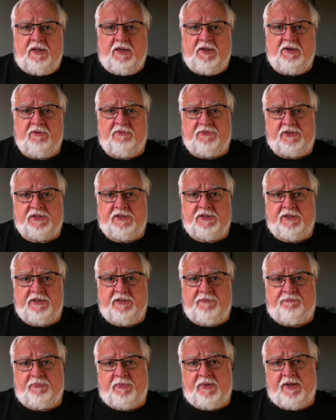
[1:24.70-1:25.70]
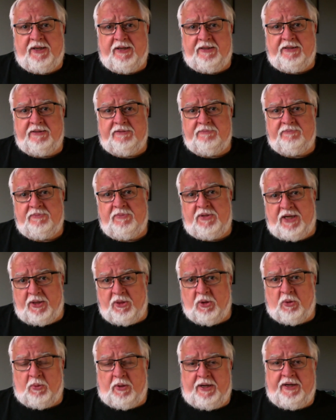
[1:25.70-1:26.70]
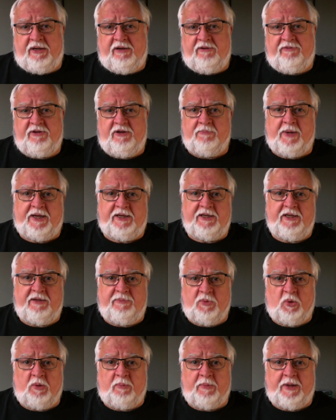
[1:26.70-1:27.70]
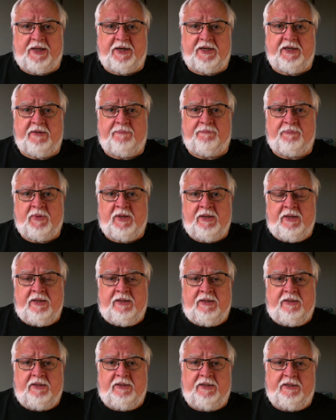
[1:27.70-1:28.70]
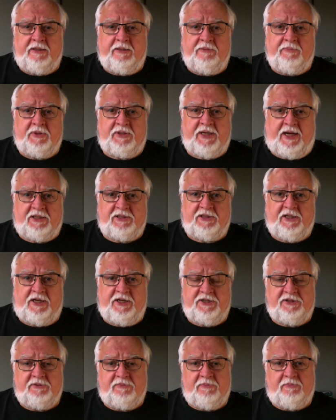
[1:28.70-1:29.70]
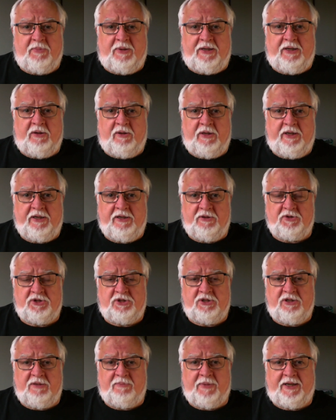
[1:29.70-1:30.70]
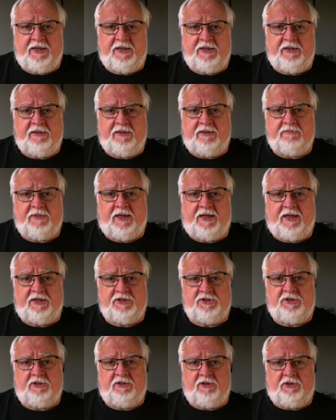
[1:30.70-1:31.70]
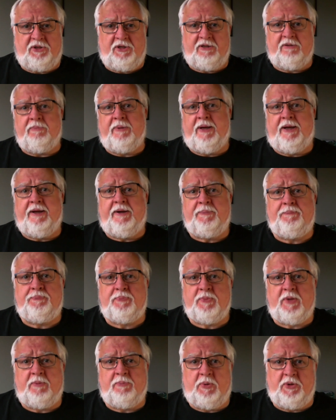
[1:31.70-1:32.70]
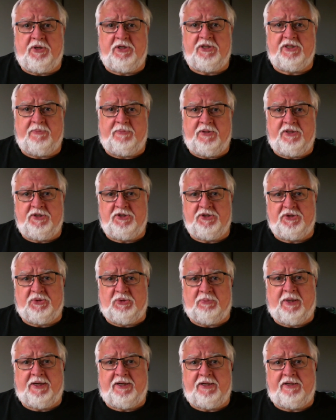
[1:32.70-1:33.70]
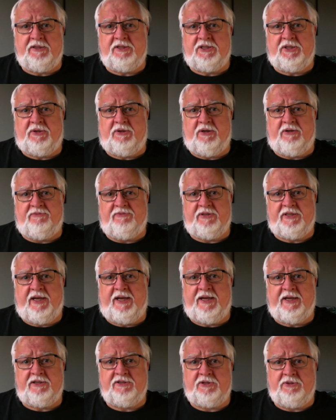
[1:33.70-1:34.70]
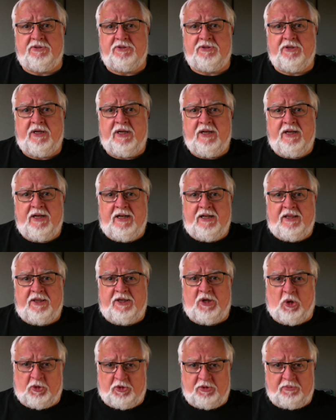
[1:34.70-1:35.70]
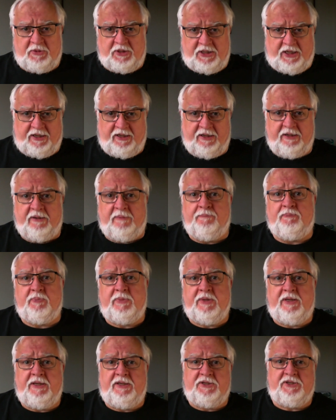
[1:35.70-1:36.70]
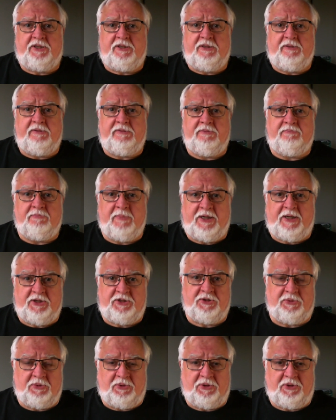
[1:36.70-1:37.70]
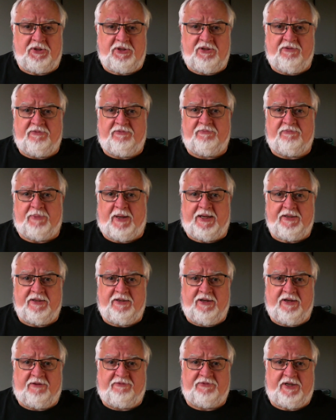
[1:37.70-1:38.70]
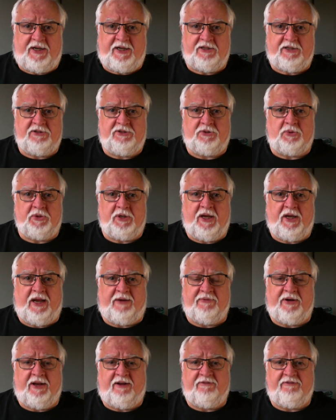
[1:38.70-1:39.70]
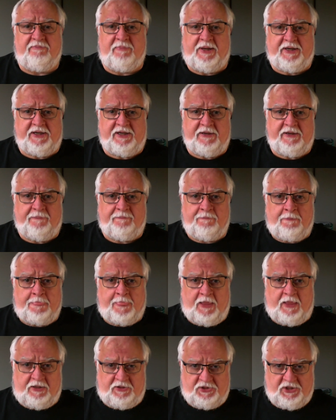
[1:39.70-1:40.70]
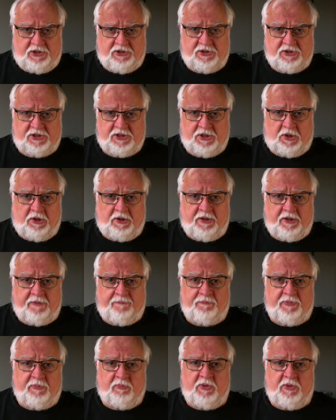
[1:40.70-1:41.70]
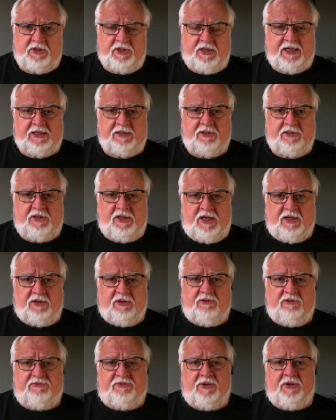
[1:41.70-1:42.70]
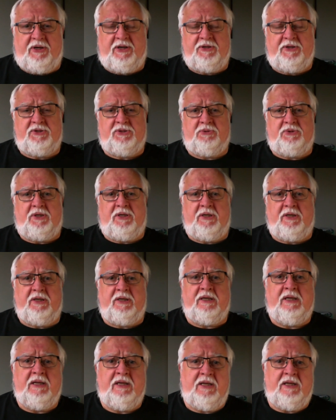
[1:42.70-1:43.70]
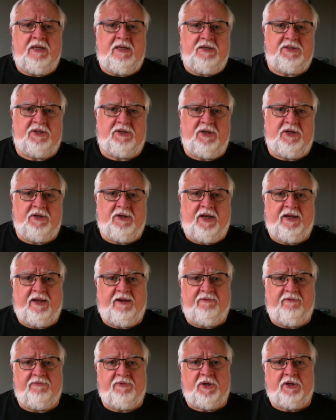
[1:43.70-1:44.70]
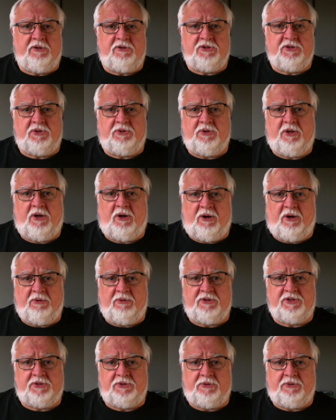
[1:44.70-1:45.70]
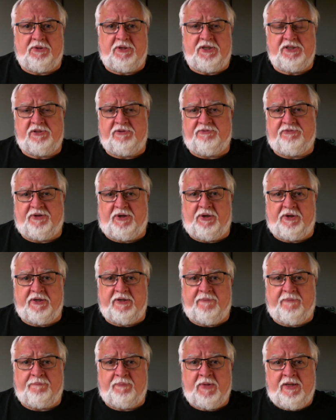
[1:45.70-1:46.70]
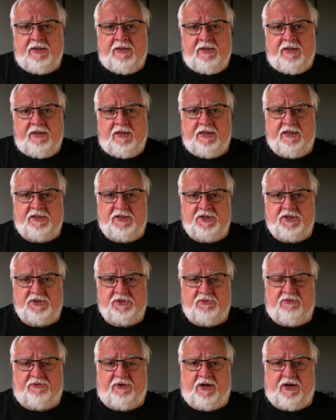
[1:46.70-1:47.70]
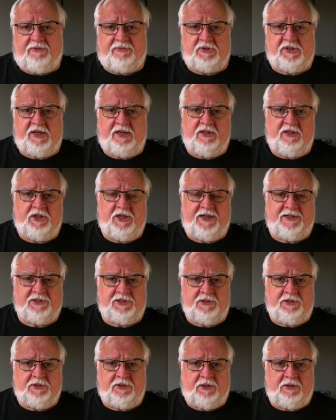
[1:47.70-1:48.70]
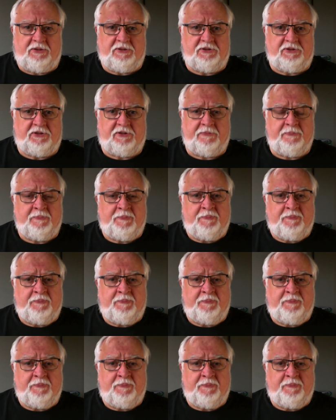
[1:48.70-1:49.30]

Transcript: And obviously the other way, if you're making more money, the tax agent, he or she may ask you to think about putting some additional money aside for tax, because the ultimate game is to make sure that you've paid enough tax or you have enough money set aside when you get to the end of the financial year, so you have no sort of horror stories to find an additional $5,000 or $10,000